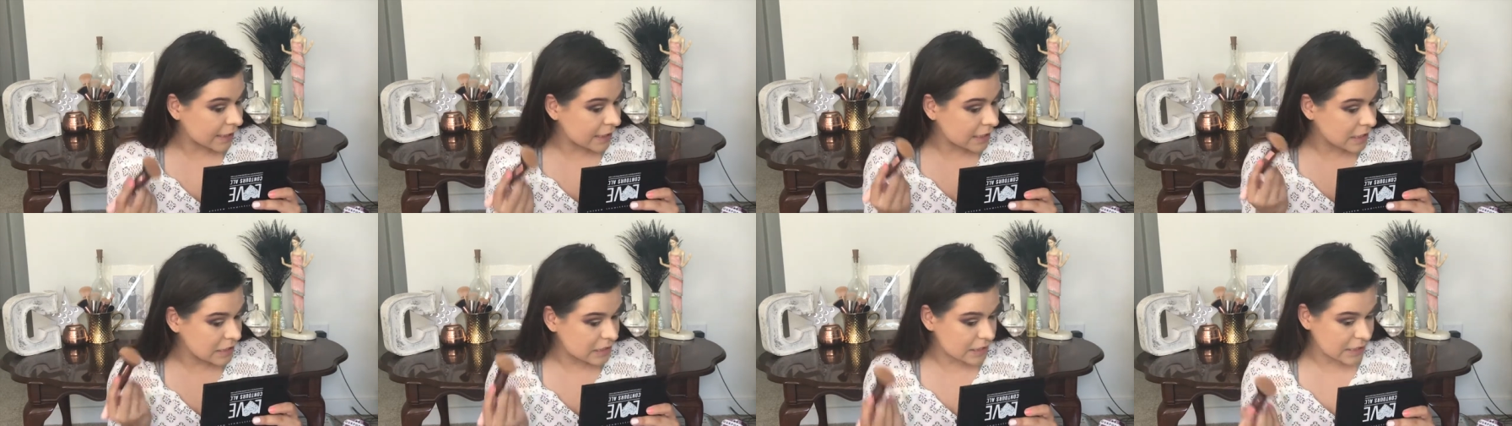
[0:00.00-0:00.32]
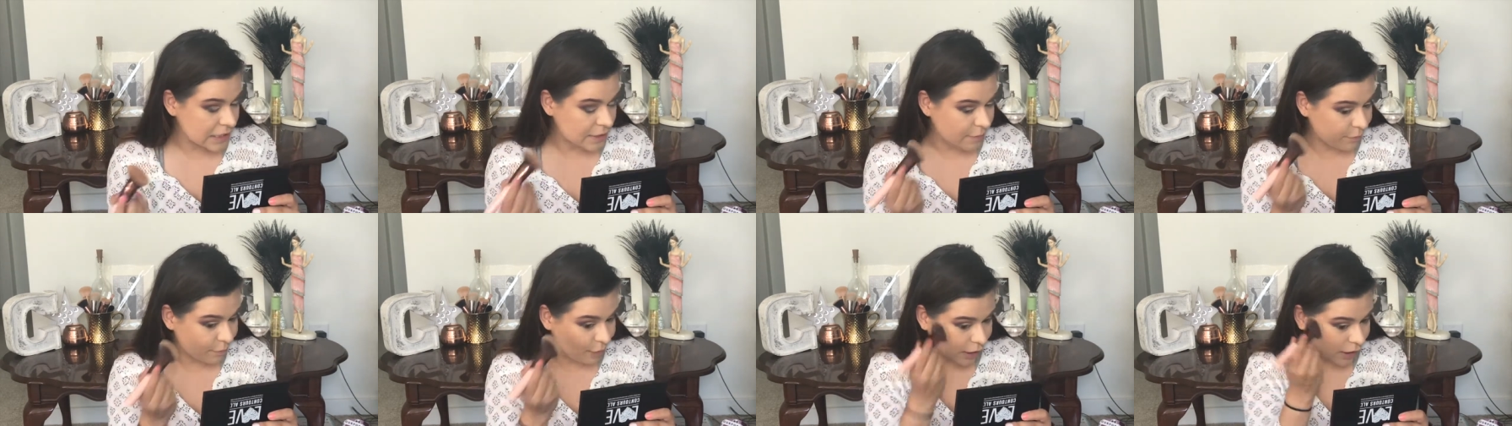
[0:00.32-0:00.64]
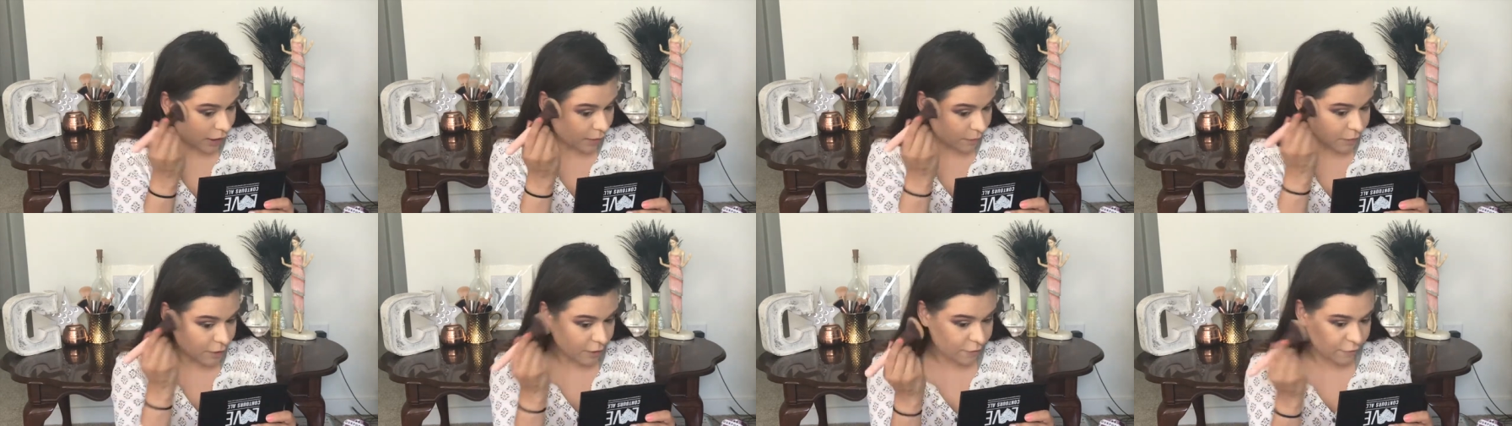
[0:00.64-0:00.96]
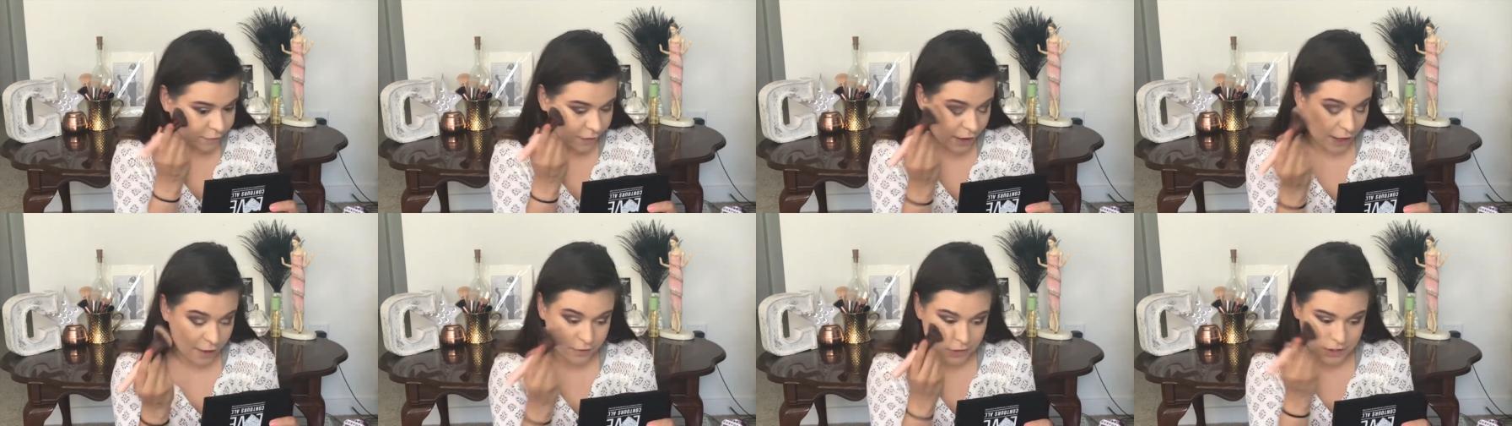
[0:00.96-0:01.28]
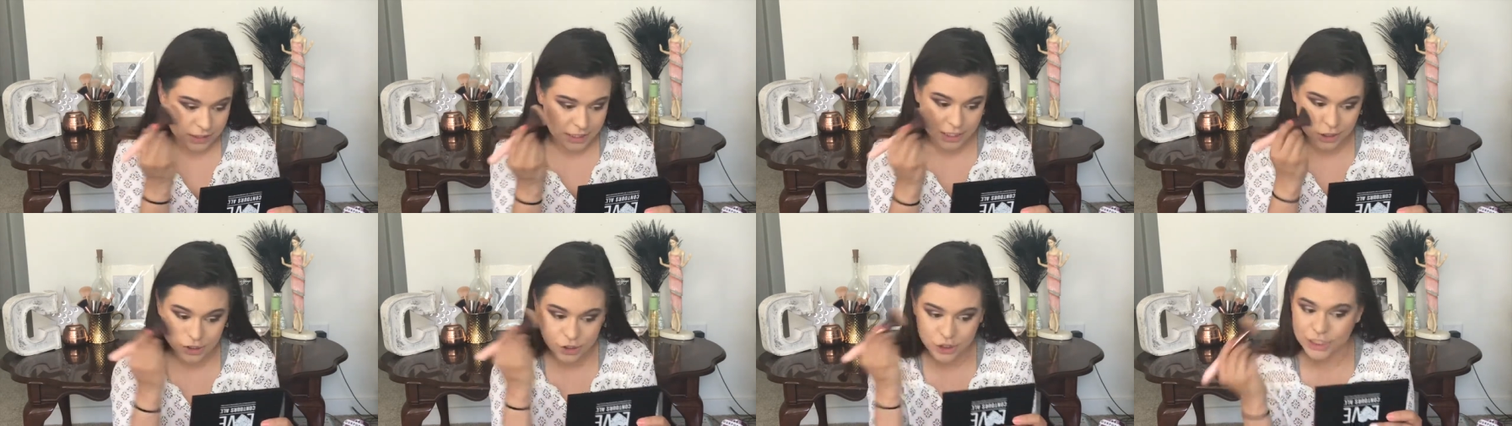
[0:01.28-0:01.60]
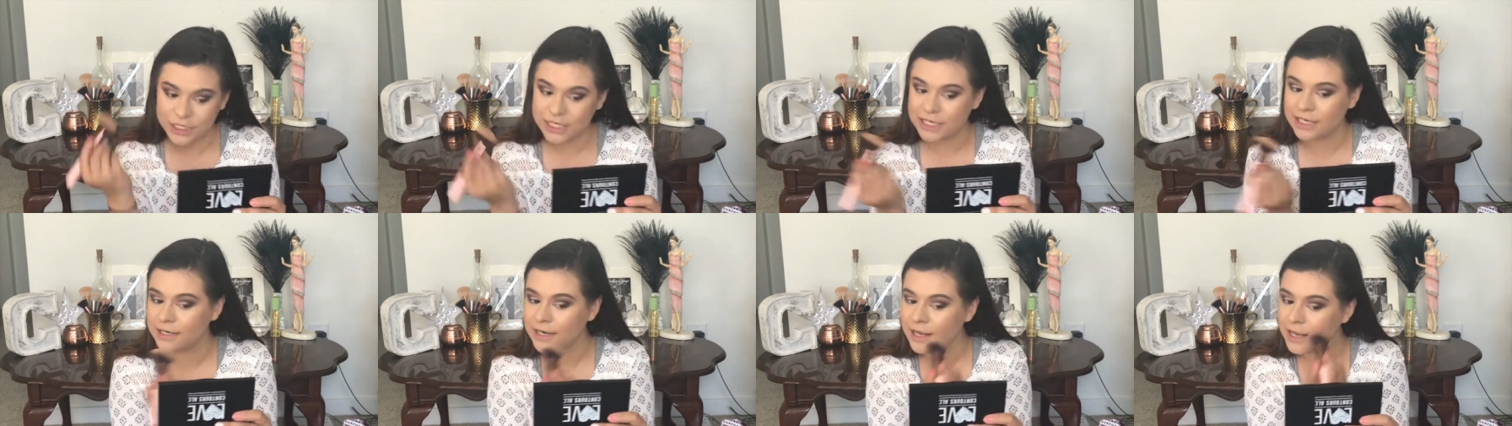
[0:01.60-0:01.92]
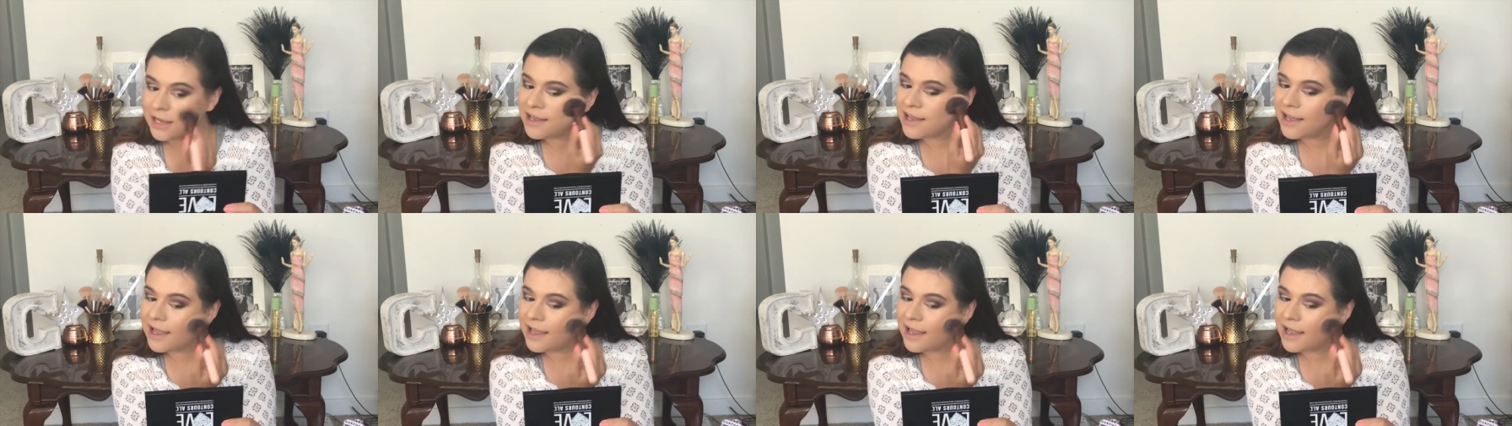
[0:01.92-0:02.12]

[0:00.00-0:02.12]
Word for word: It didn't pick up the foundation